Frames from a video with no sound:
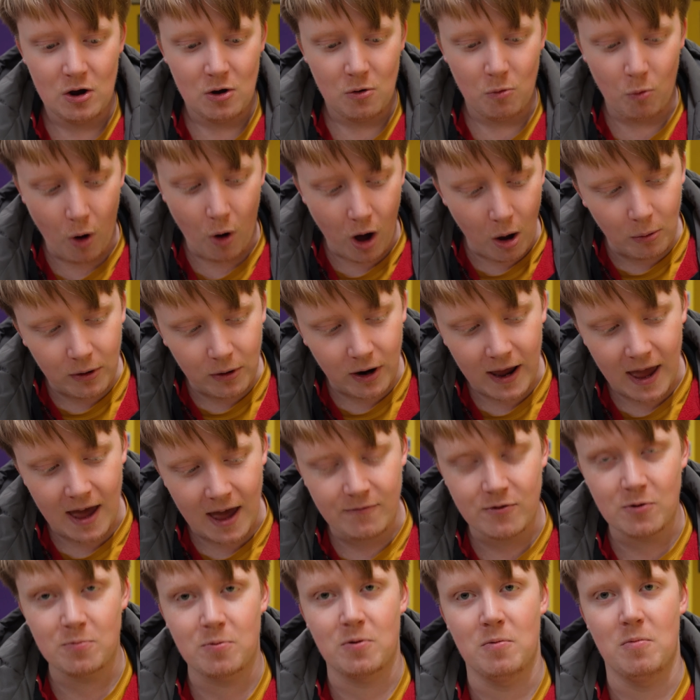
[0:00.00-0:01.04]
why would I
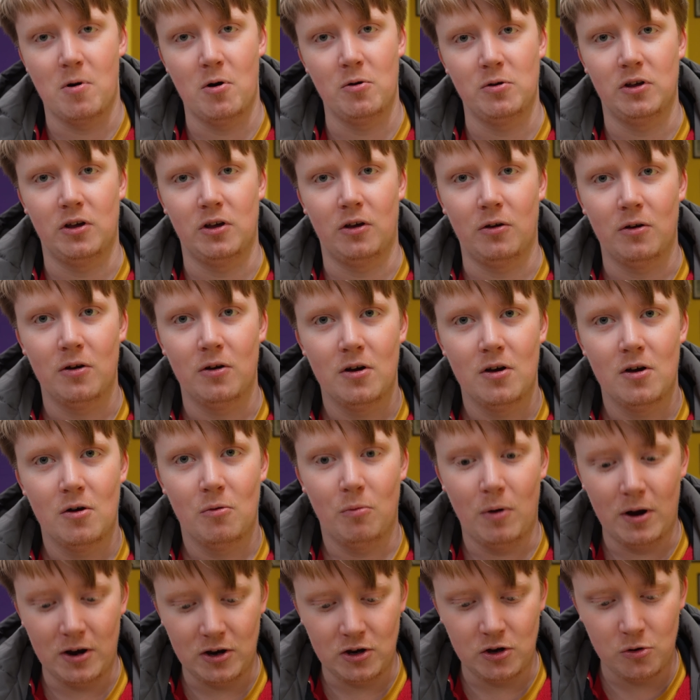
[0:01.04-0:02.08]
ever promote you
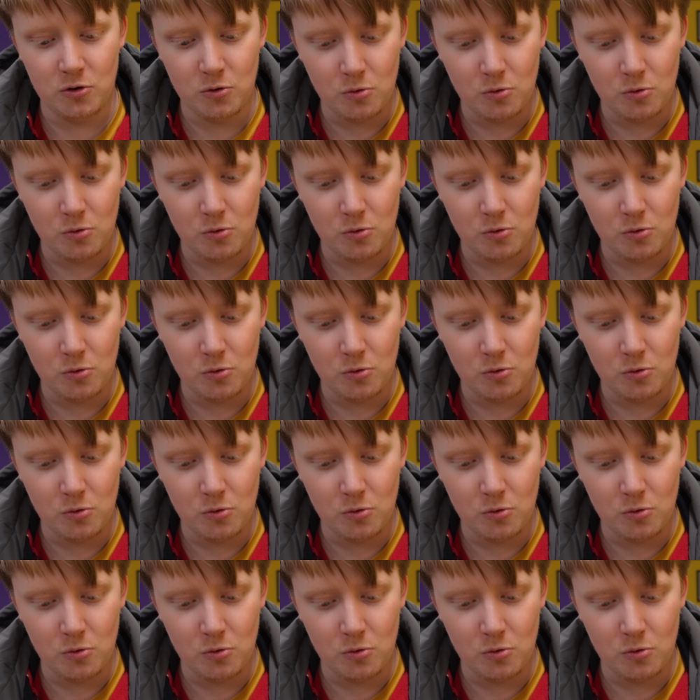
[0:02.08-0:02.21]
when